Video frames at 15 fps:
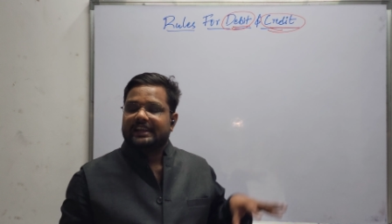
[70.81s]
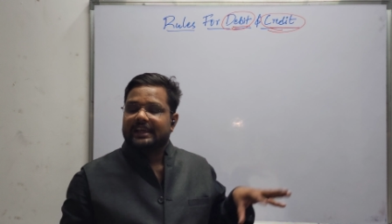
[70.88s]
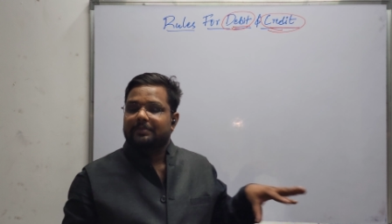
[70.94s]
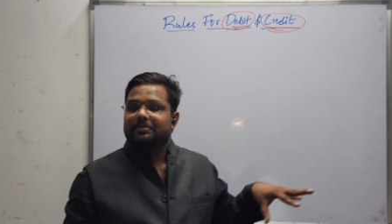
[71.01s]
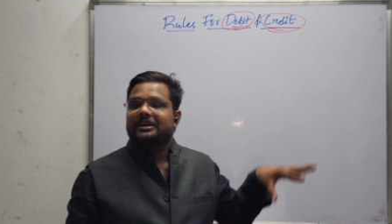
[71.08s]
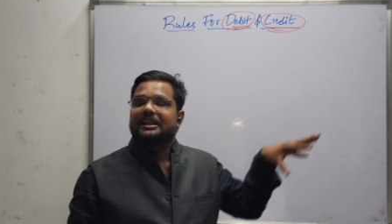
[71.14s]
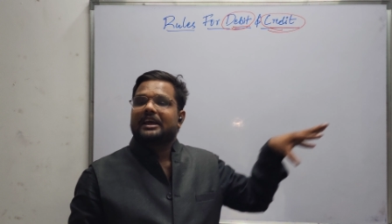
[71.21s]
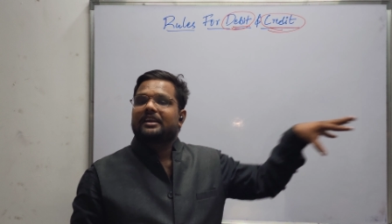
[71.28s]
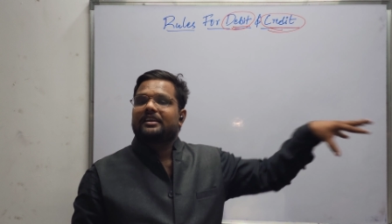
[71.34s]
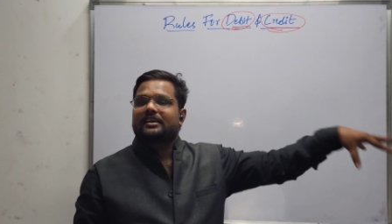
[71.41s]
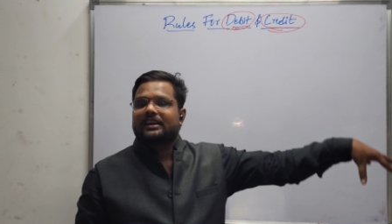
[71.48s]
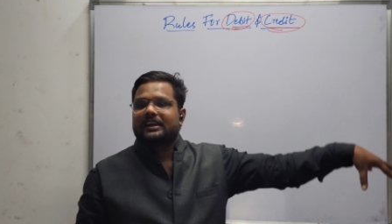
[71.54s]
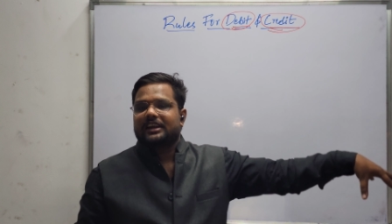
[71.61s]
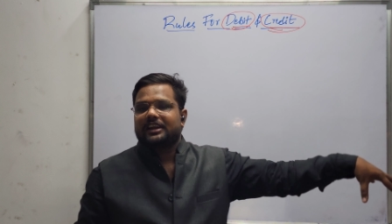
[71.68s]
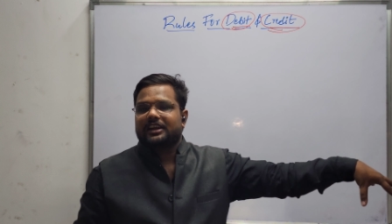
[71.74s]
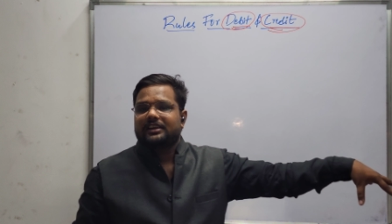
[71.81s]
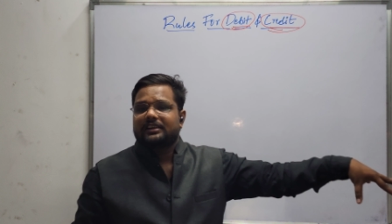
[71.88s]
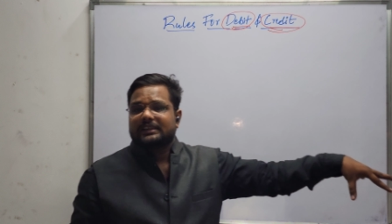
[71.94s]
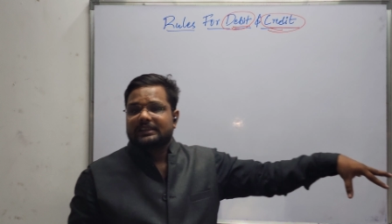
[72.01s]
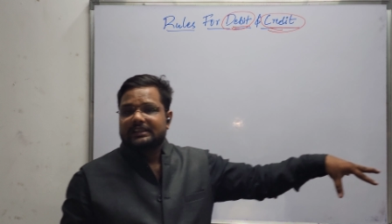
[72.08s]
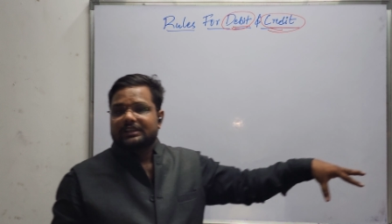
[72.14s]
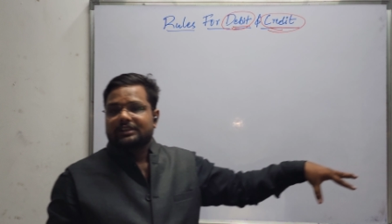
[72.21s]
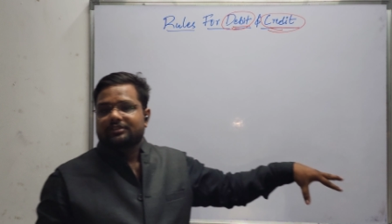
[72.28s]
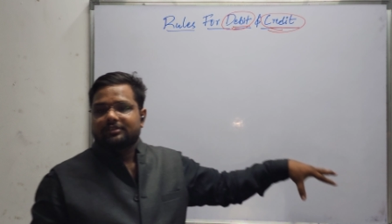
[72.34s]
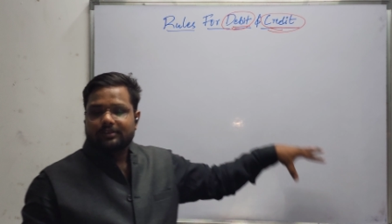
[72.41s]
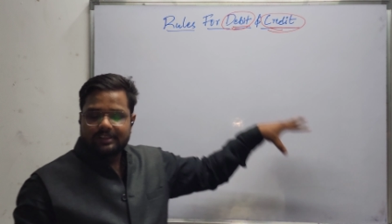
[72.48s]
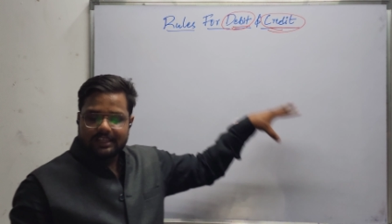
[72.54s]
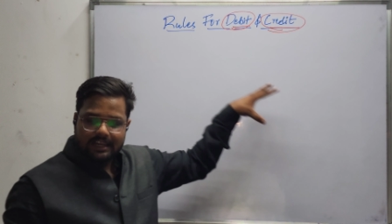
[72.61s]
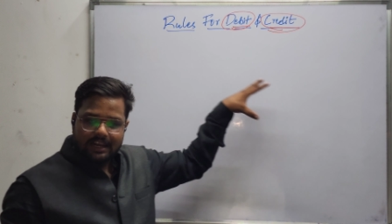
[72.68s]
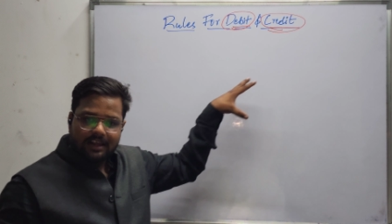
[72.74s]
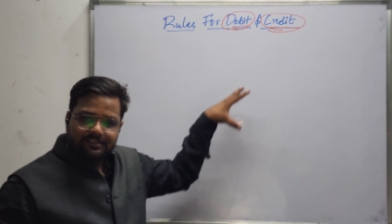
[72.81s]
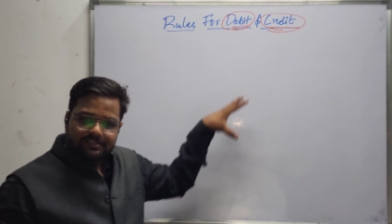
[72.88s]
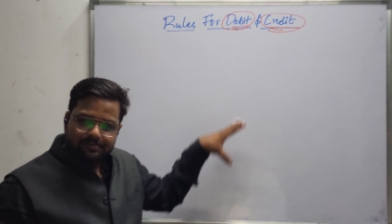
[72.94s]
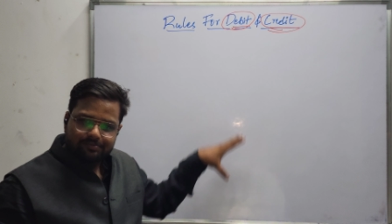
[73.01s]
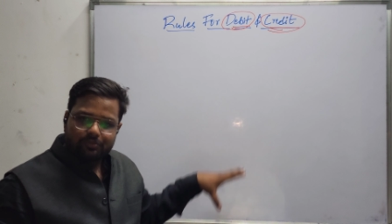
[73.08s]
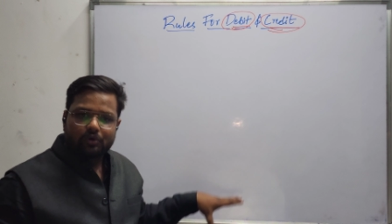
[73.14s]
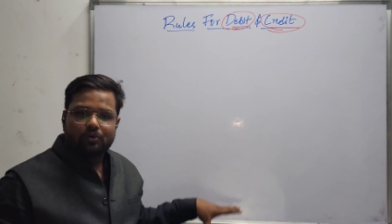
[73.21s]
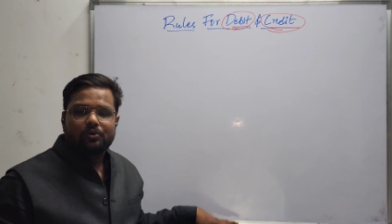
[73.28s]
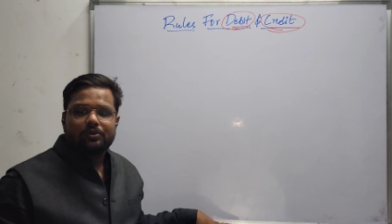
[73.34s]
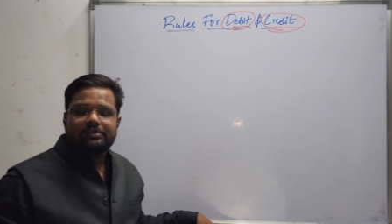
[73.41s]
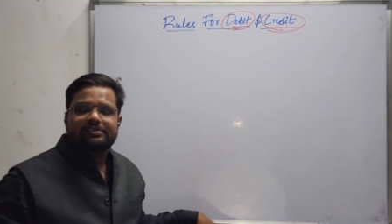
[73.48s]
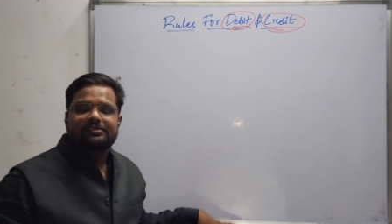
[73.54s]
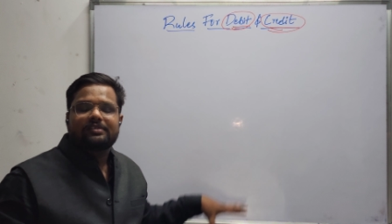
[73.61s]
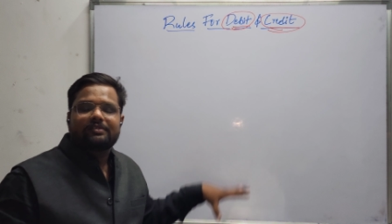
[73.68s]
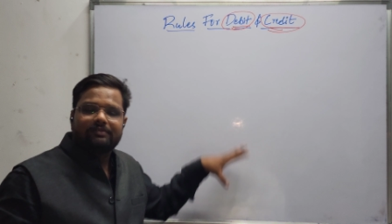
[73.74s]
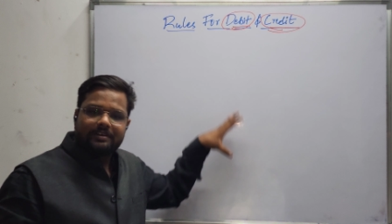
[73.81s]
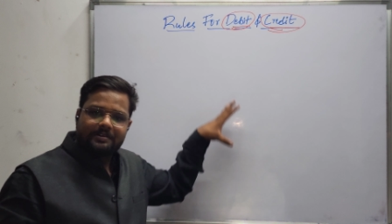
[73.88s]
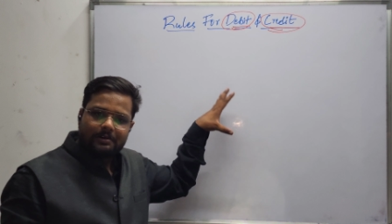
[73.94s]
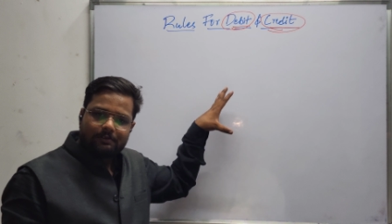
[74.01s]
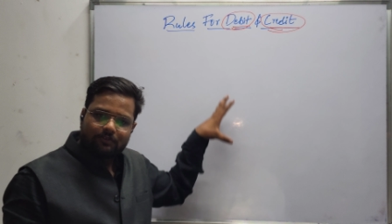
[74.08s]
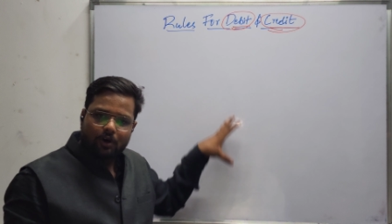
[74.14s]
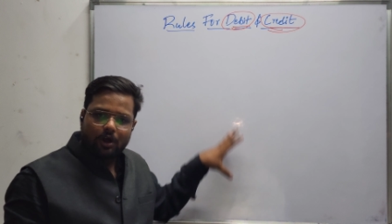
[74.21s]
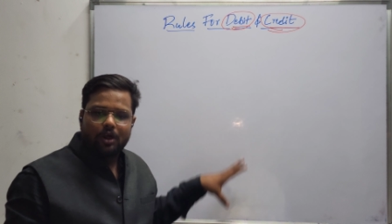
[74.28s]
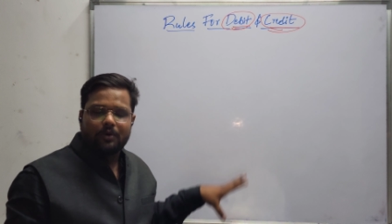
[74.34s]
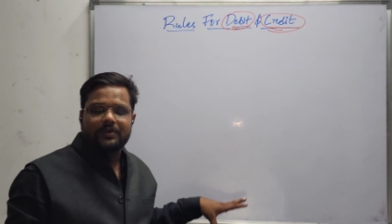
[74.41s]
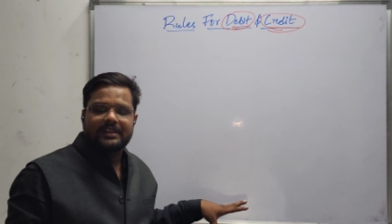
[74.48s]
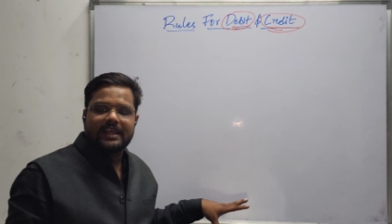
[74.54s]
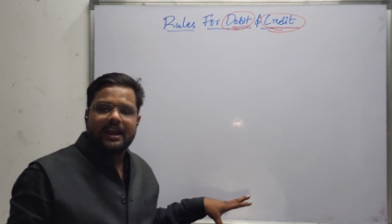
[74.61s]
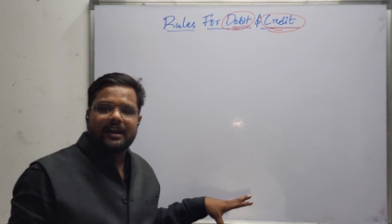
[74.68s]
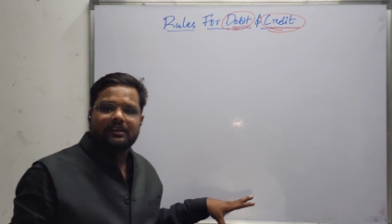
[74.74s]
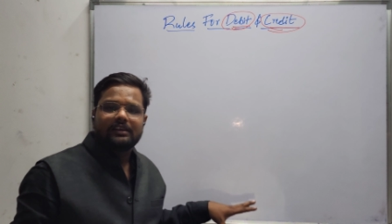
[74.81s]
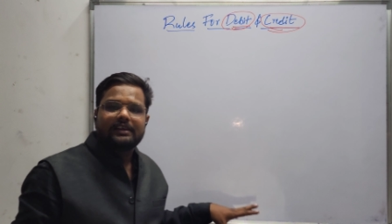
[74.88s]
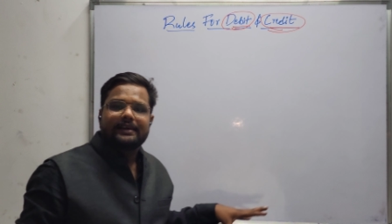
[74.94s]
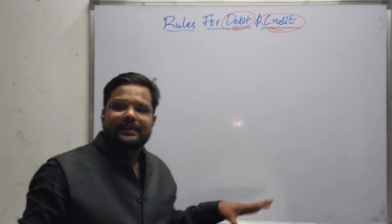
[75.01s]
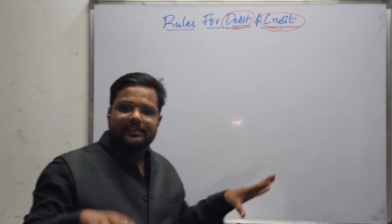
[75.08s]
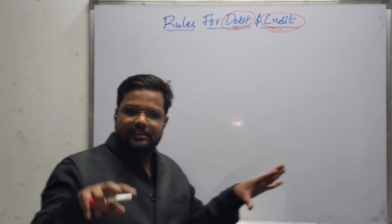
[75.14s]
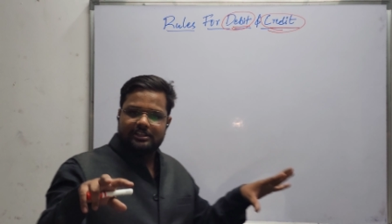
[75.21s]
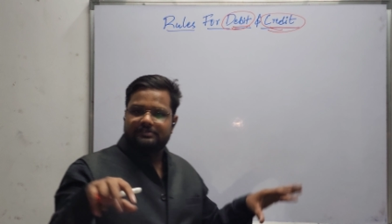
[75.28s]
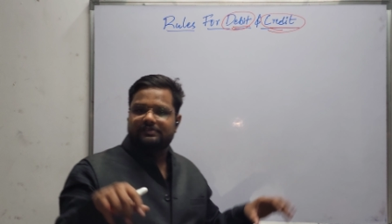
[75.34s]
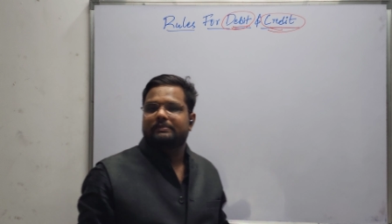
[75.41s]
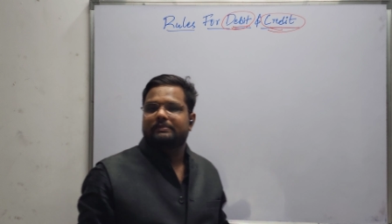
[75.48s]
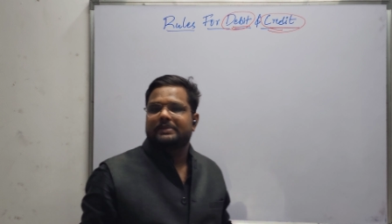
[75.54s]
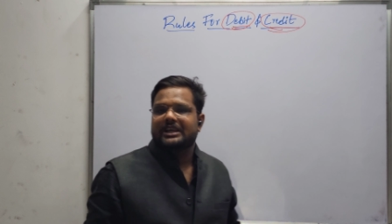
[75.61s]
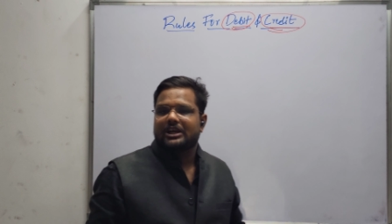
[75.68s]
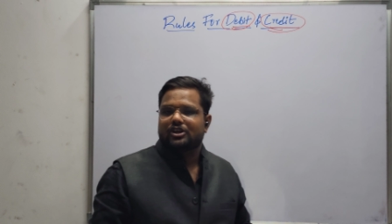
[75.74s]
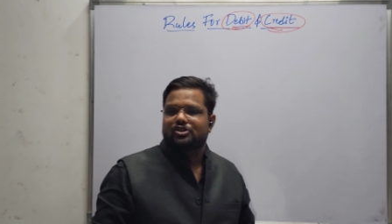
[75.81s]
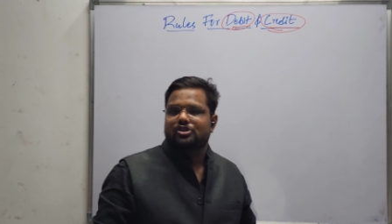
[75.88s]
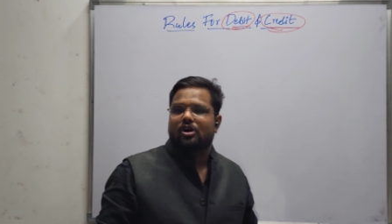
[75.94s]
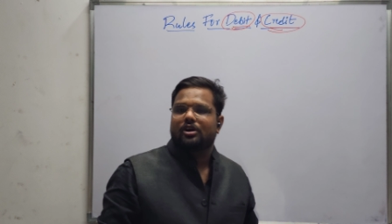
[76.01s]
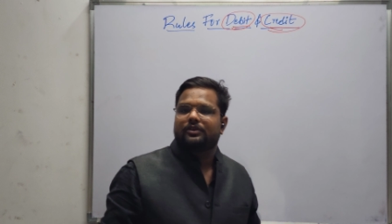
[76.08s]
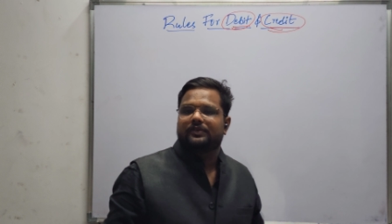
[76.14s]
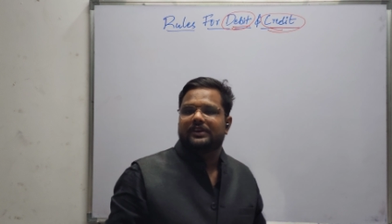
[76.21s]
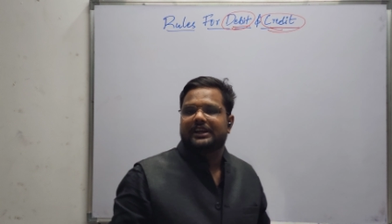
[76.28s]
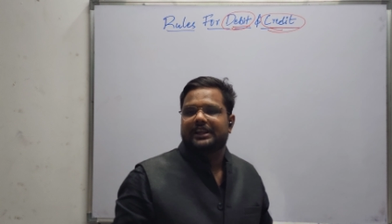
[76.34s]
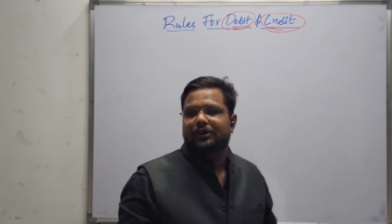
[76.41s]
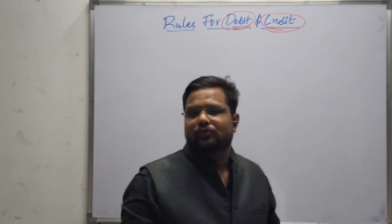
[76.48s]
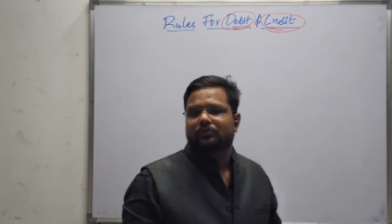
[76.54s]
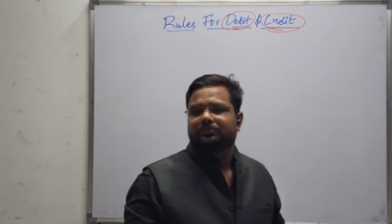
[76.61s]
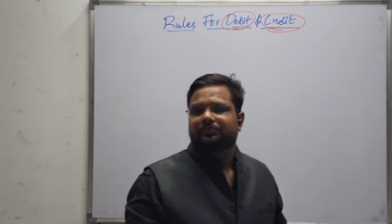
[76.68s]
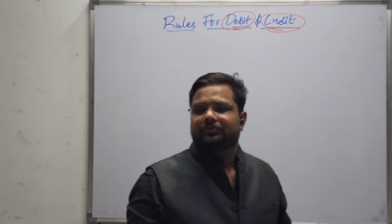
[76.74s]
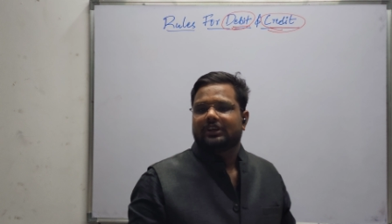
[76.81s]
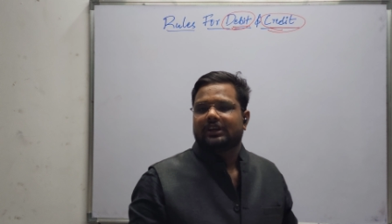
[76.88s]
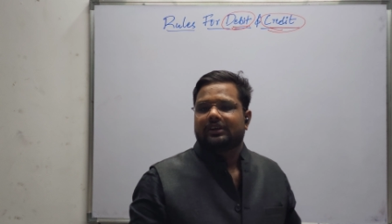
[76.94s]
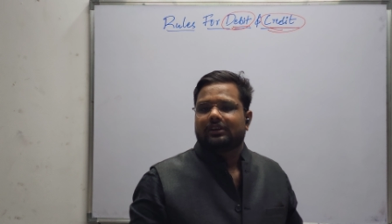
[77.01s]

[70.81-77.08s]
debit and credit, so there are some rules we will follow with that. This will be a short video.